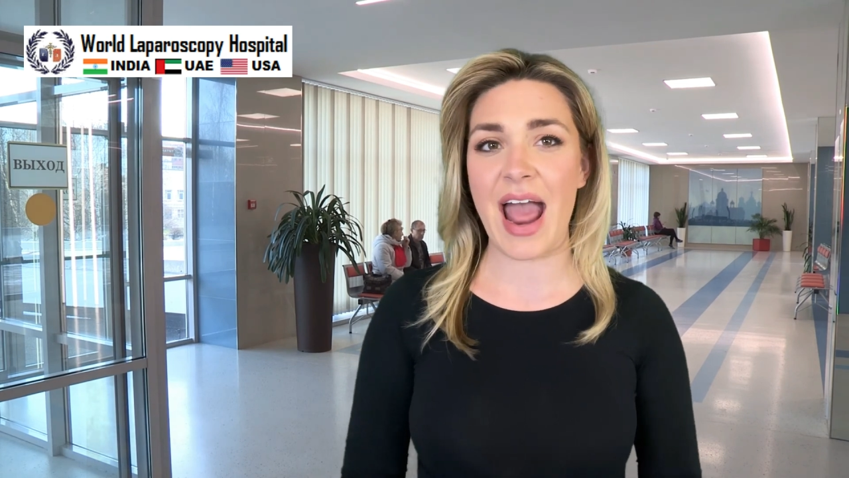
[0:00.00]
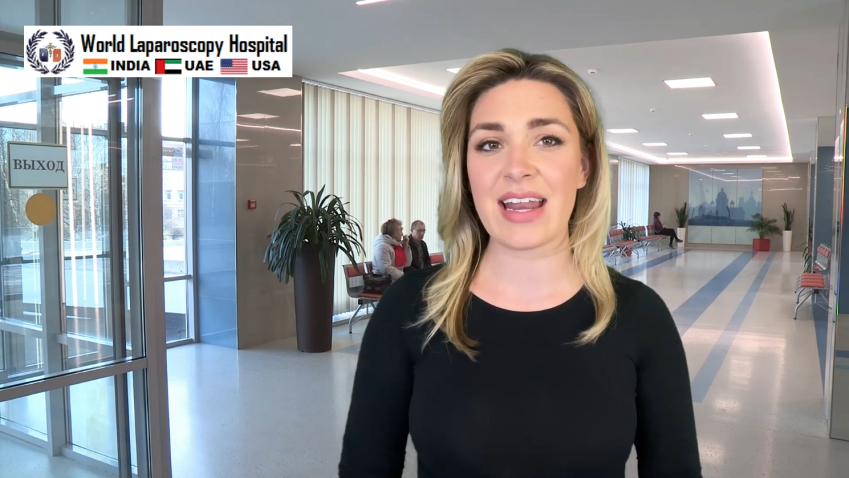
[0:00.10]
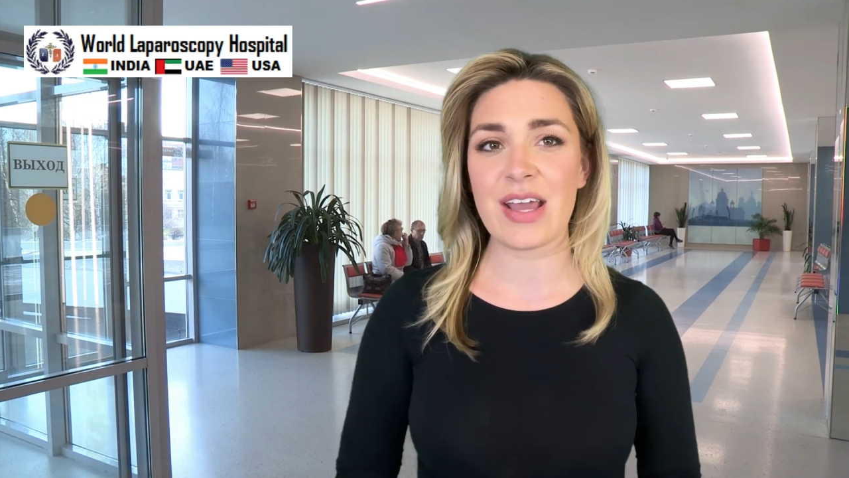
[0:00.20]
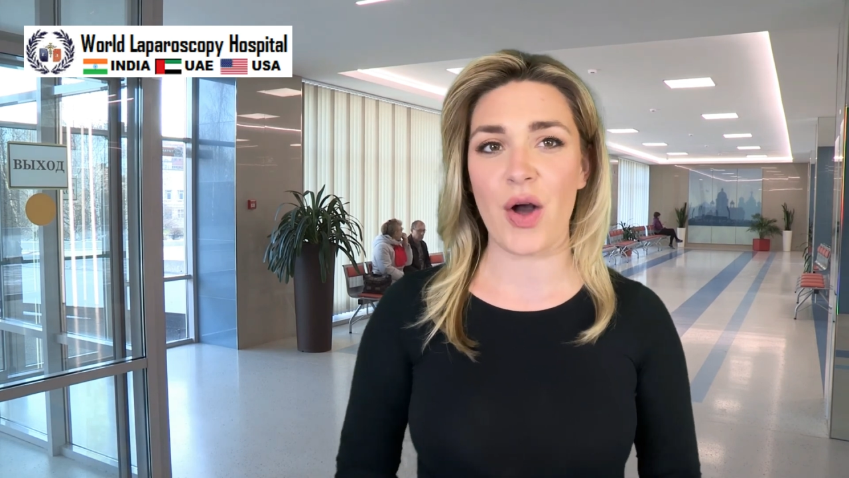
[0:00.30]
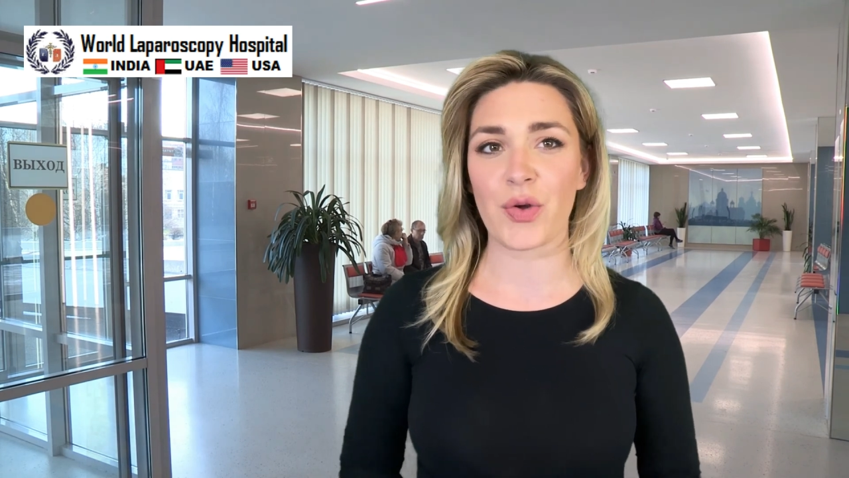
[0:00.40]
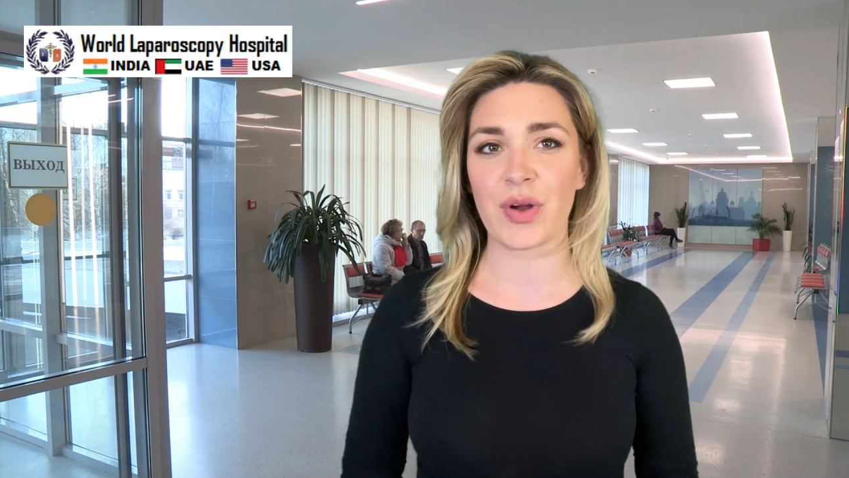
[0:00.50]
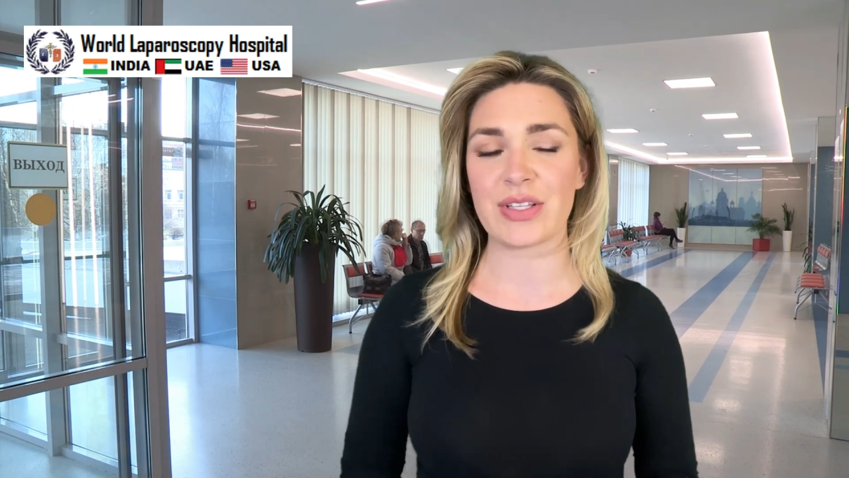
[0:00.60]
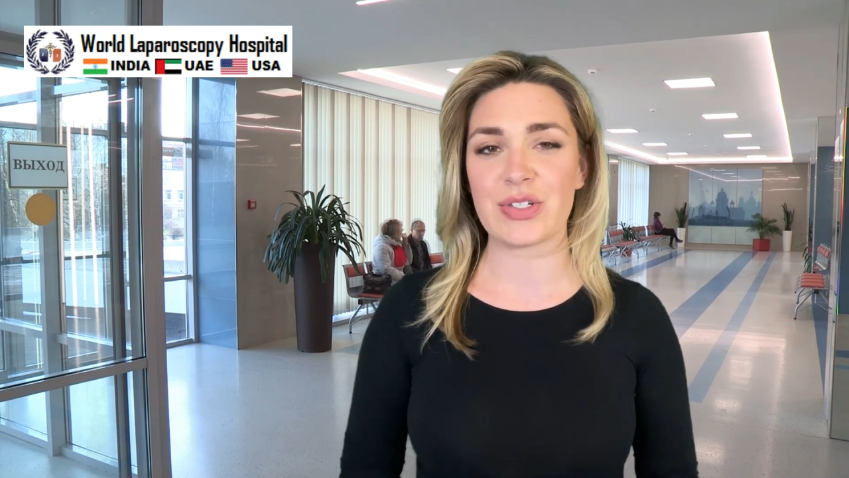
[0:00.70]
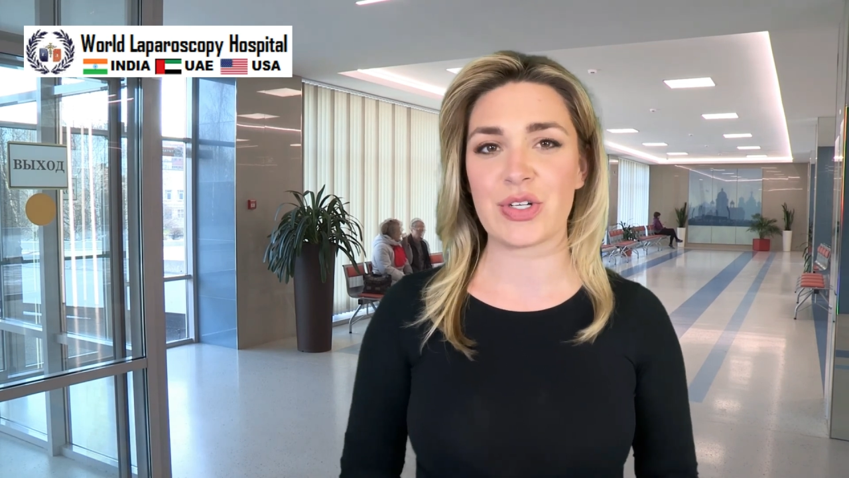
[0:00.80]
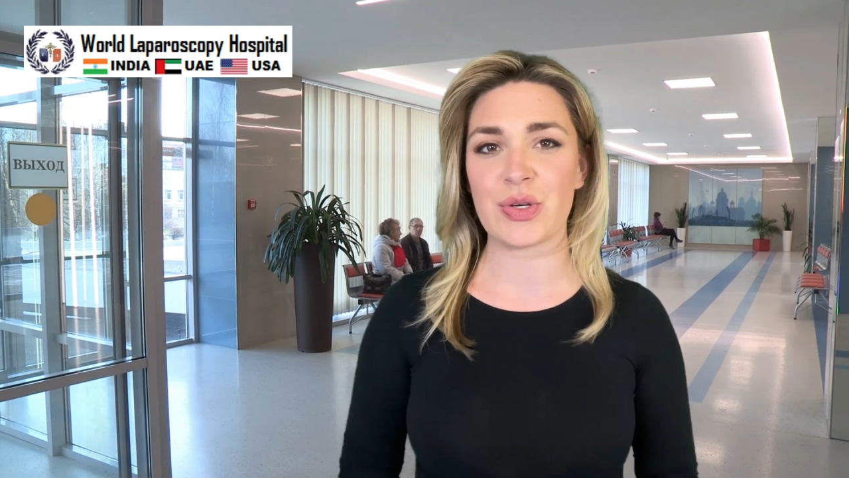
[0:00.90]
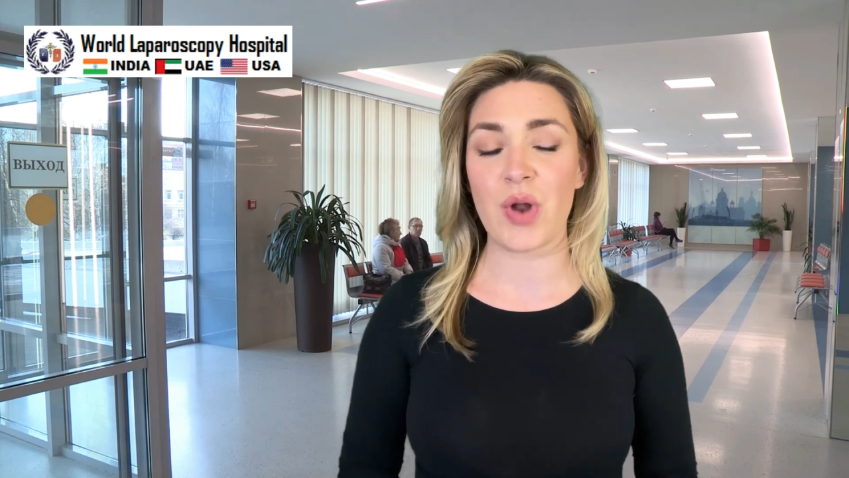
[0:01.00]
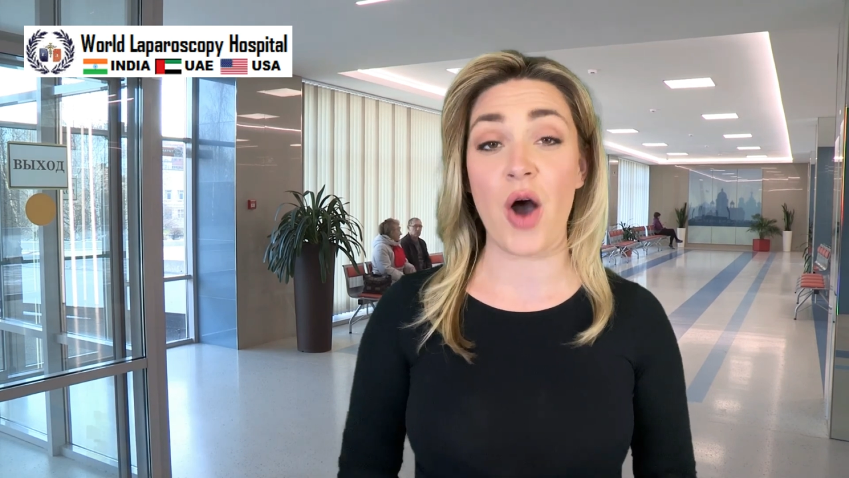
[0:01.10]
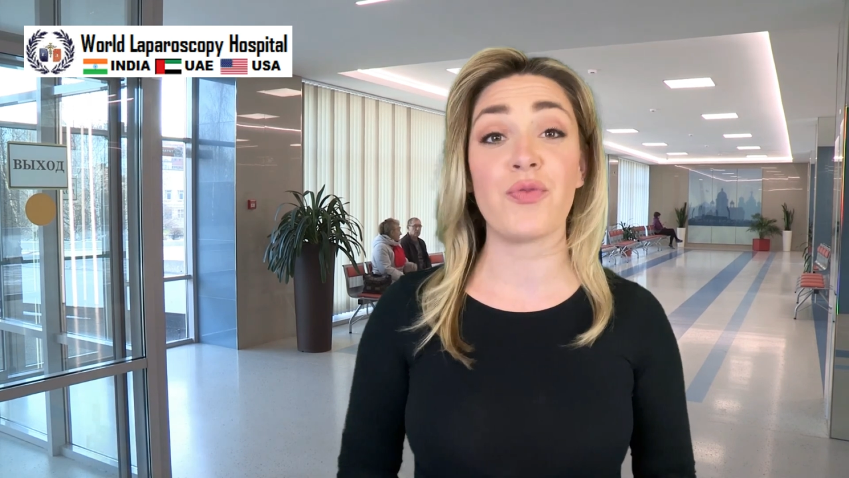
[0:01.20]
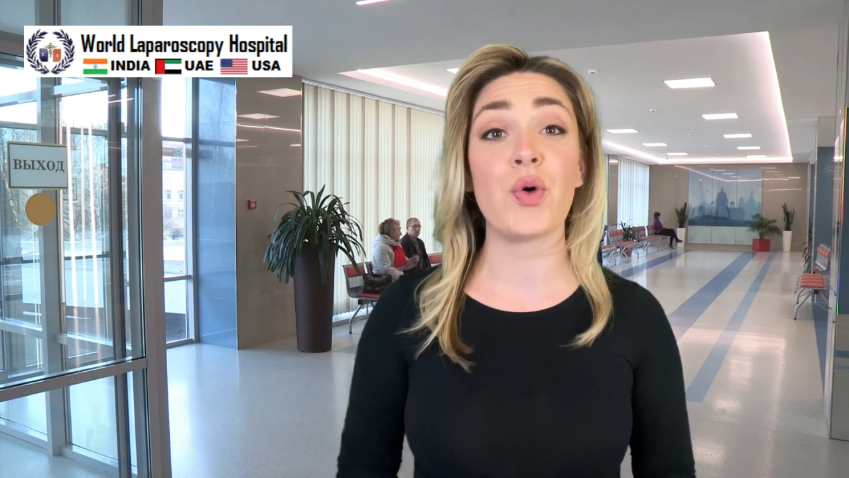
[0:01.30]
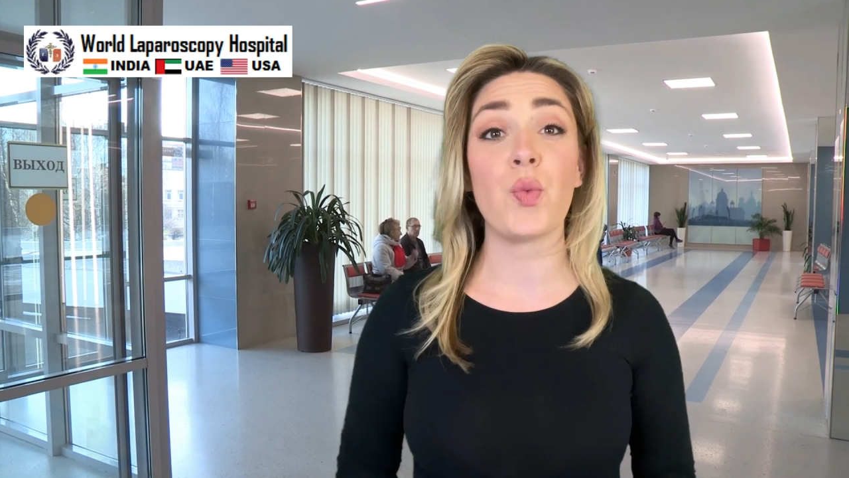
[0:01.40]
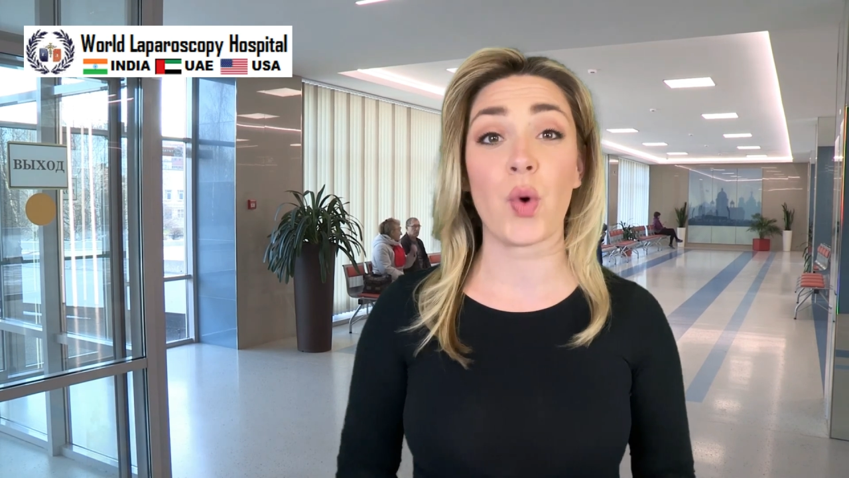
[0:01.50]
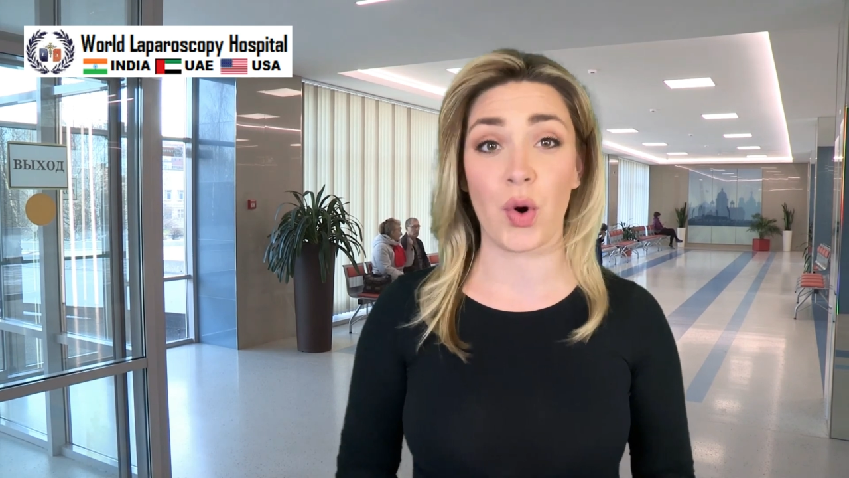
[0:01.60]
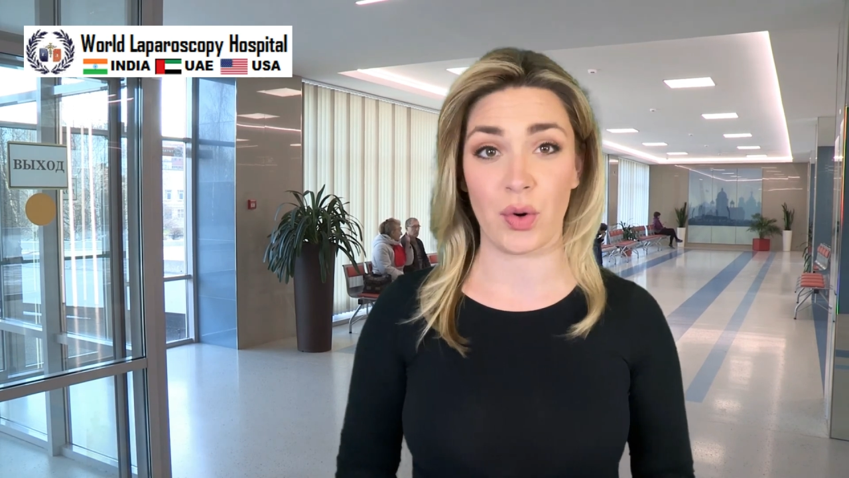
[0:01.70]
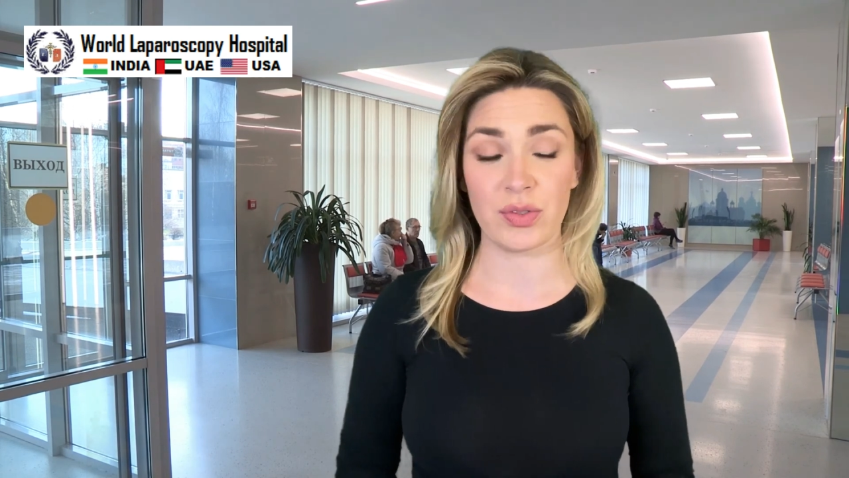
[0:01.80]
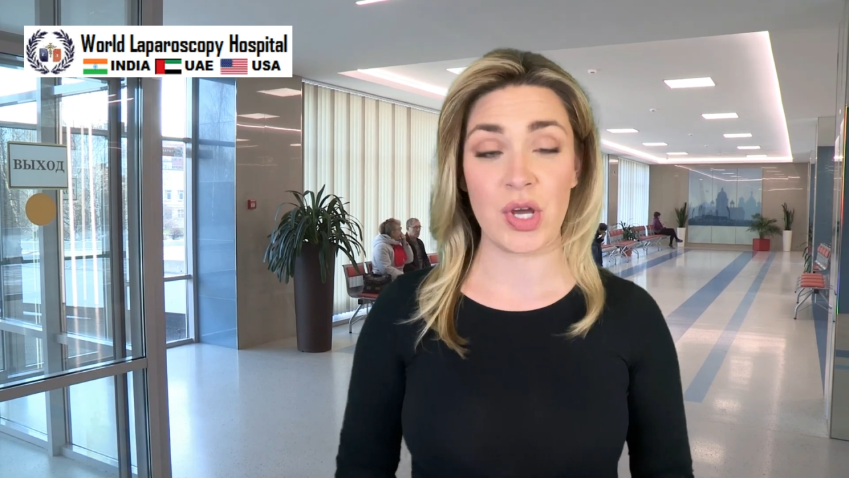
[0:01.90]
any other institute of the
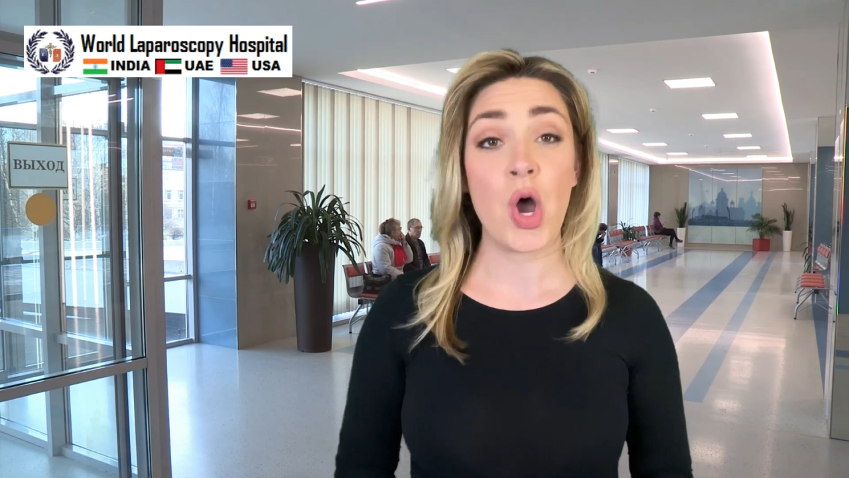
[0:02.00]
world.